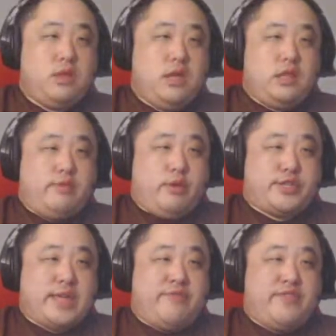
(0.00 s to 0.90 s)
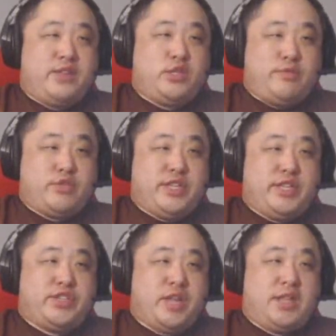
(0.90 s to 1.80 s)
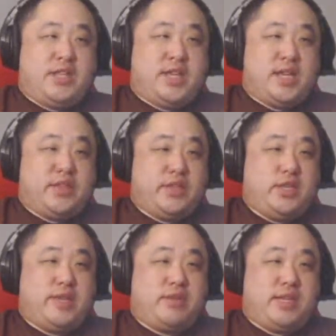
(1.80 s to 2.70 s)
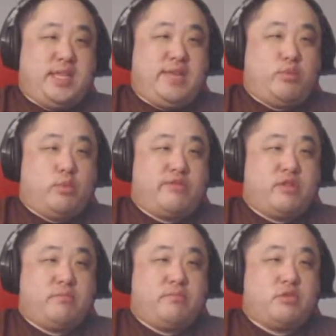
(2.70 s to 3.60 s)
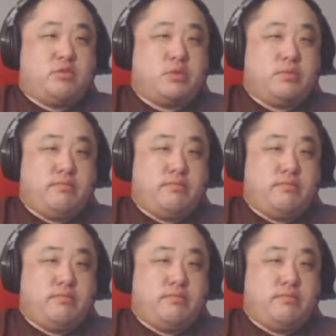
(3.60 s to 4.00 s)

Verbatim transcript: The real sad thing is you never see Hazam again. You can never get even with him. Oh well.